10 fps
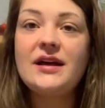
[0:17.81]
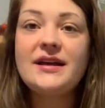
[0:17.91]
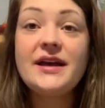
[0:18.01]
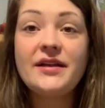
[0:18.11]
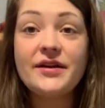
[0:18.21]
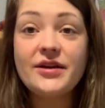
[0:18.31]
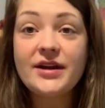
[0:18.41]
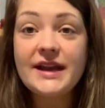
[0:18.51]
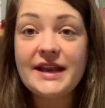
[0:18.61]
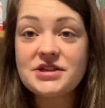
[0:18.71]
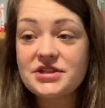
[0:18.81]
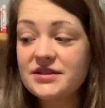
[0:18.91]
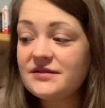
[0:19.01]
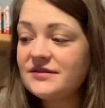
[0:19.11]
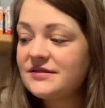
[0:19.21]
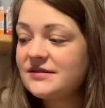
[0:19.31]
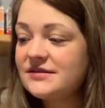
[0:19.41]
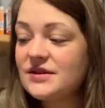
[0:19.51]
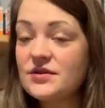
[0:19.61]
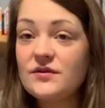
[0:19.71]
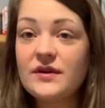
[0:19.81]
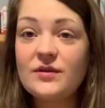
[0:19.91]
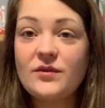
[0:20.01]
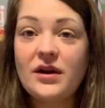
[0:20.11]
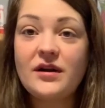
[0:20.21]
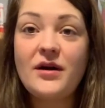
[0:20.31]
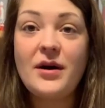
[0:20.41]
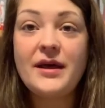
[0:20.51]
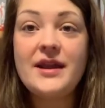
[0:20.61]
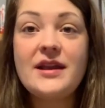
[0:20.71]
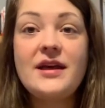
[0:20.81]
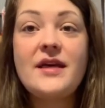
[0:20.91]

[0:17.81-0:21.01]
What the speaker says: color gradation, so you can work on